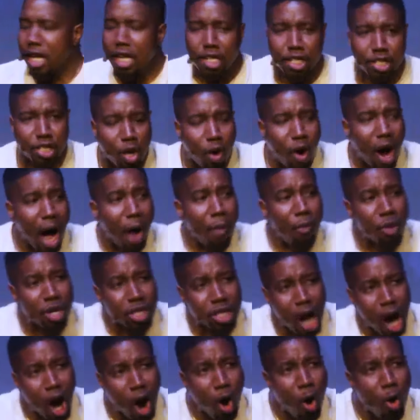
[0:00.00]
So I'm
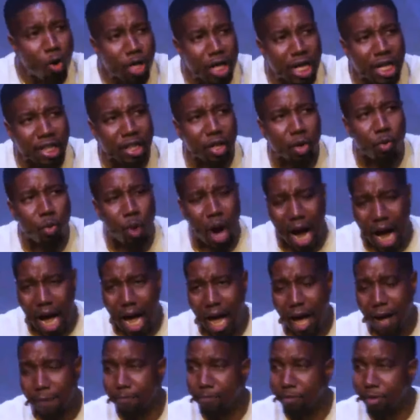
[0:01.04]
withholding the
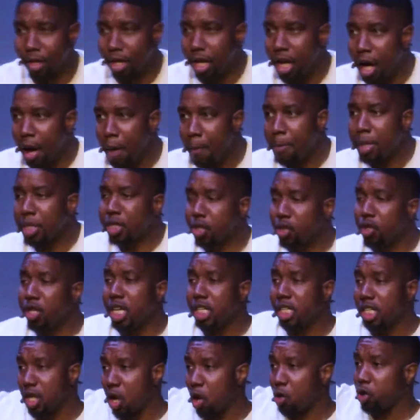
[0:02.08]
why, but you
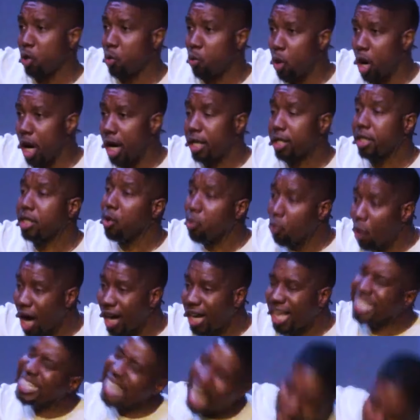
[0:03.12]
need to know the what. The
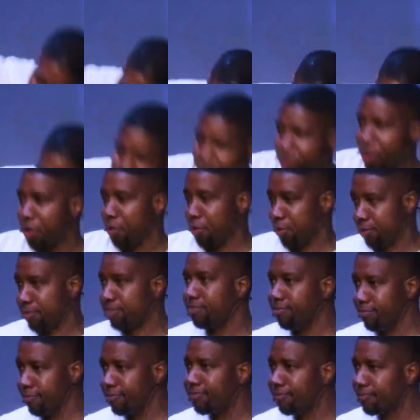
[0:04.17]
what is I'm with you.
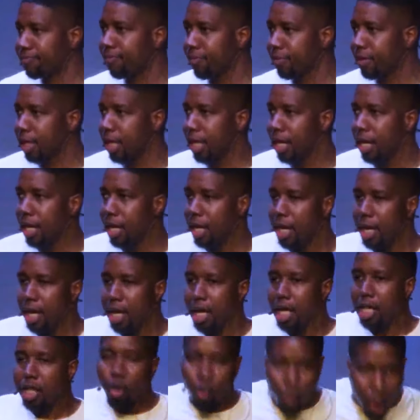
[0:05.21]

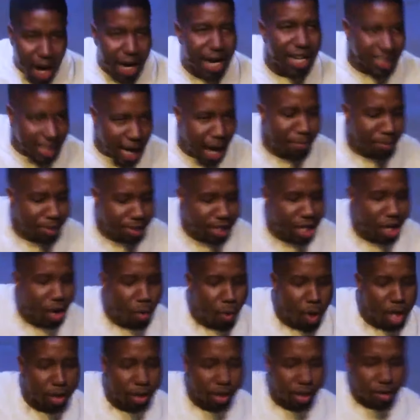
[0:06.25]
The what is I'm still
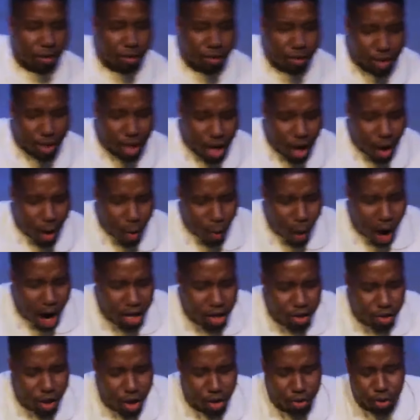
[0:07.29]
with you. Why
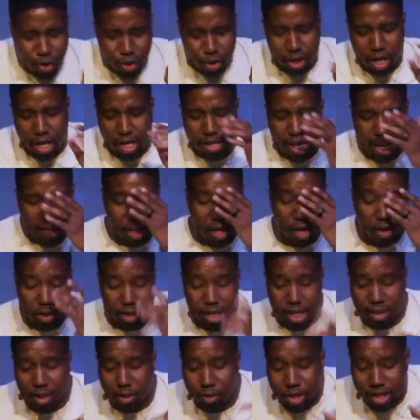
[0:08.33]
you go through. So here's our thought
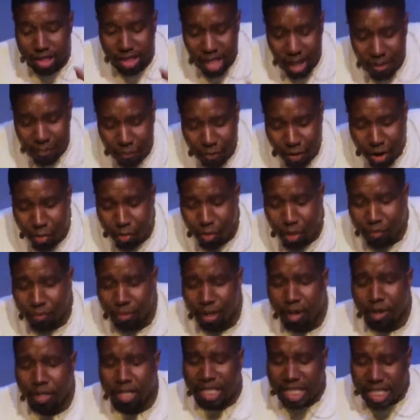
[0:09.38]
tattoo. Suffering
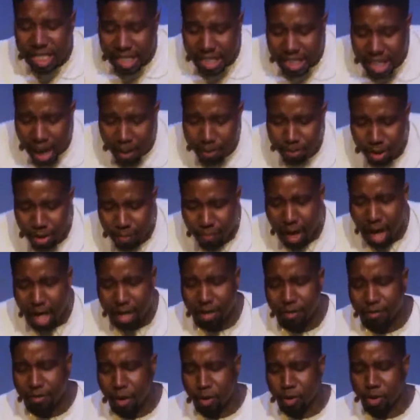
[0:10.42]
reveals the depth of our
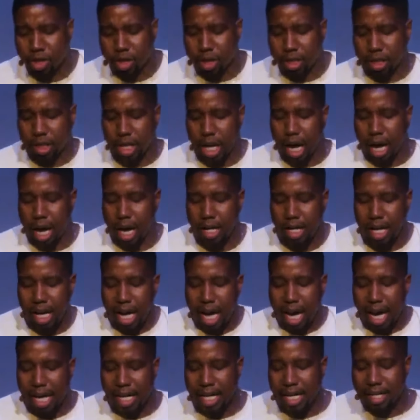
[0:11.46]
devotion to God
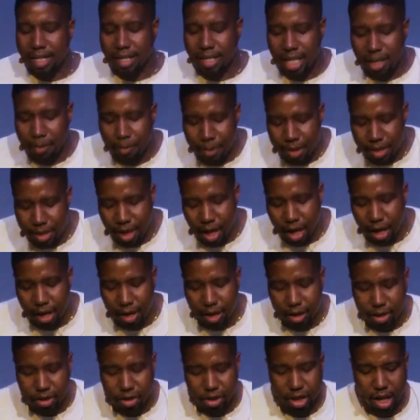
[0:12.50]
and it deepens our
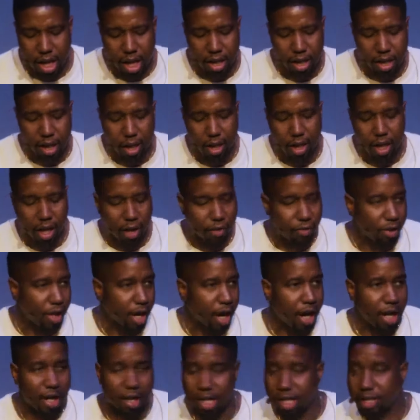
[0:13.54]
understanding of God.